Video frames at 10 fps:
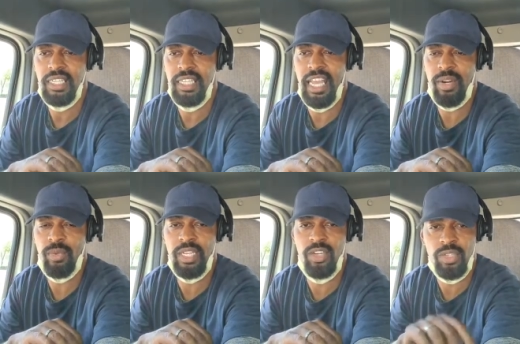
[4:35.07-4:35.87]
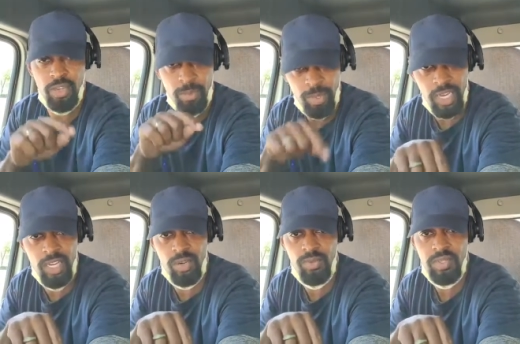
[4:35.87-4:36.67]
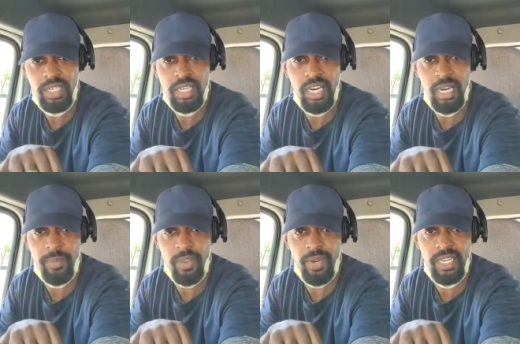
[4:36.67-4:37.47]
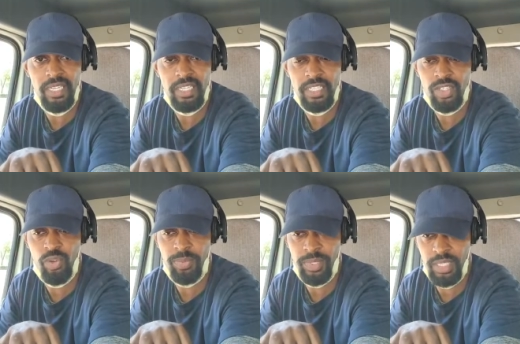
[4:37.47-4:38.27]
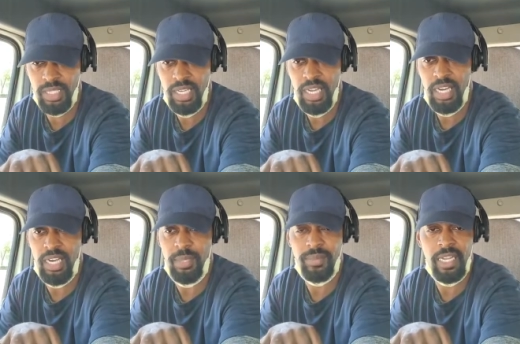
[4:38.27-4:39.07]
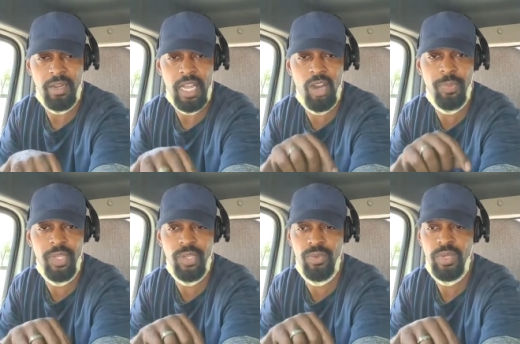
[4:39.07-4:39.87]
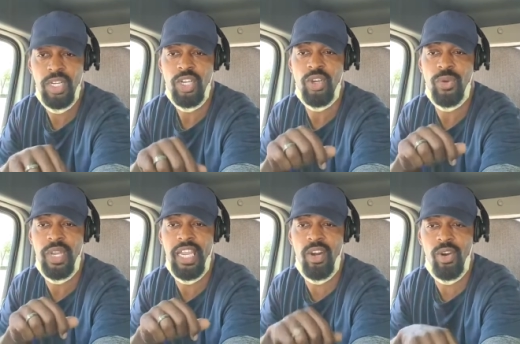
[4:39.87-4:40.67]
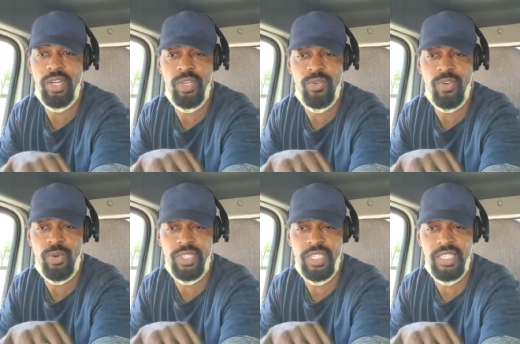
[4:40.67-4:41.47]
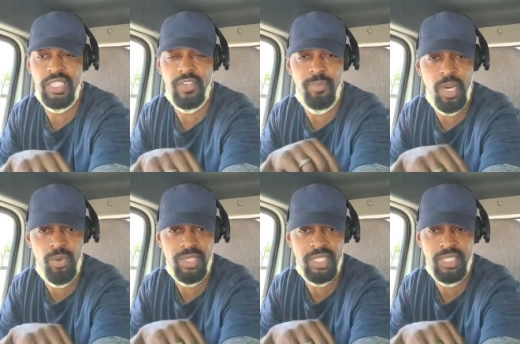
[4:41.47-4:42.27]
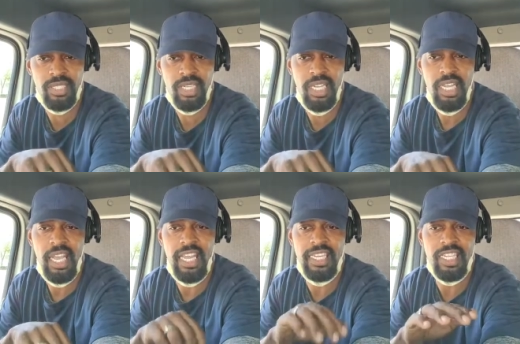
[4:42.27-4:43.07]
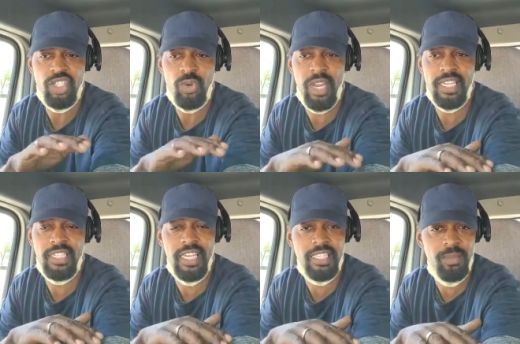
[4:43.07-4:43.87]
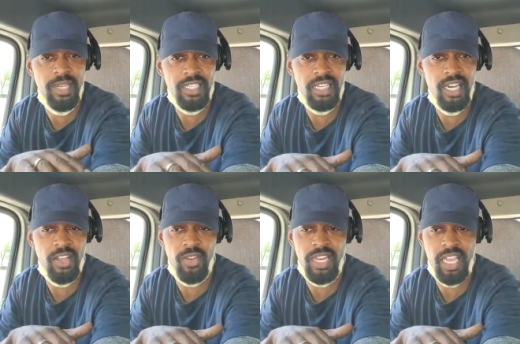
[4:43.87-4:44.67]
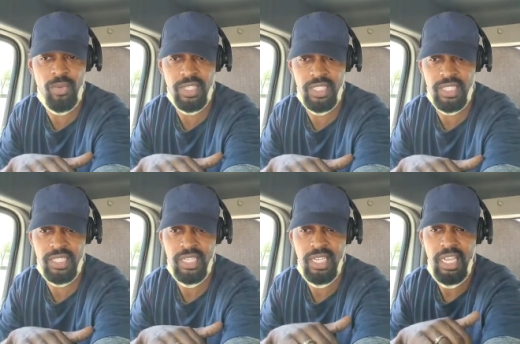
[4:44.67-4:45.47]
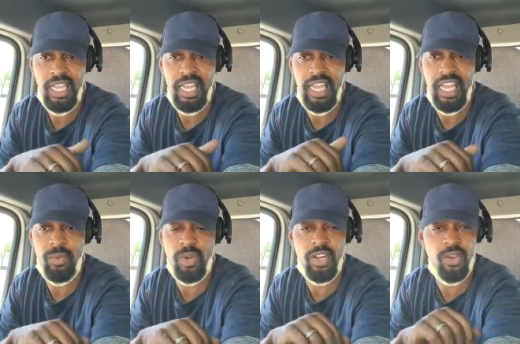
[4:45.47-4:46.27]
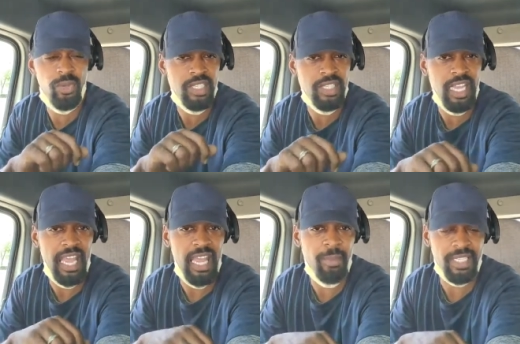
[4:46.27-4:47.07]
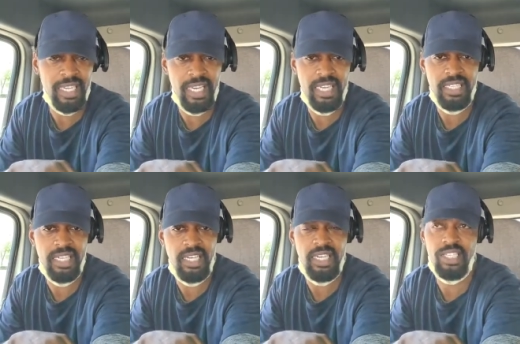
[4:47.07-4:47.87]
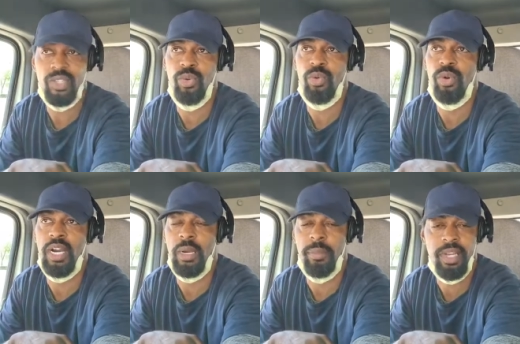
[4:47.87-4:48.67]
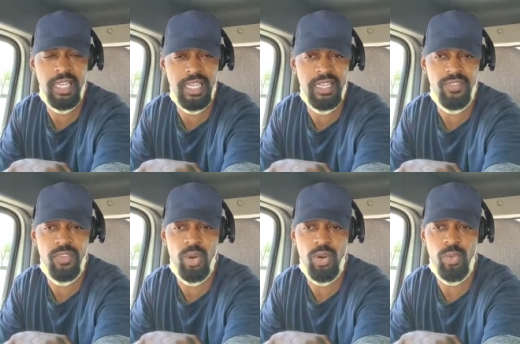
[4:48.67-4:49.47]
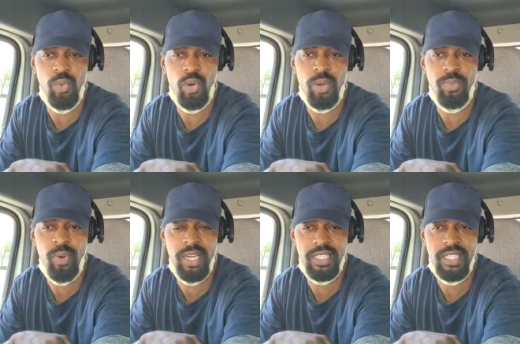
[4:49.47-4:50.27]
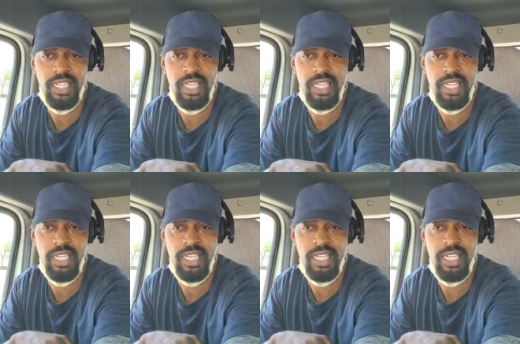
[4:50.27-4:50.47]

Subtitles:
that they're below. They're in the description. That'll help you create audio versions of posts and then translate them into other languages. And one of those is an Amazon tool, plugin for WordPress.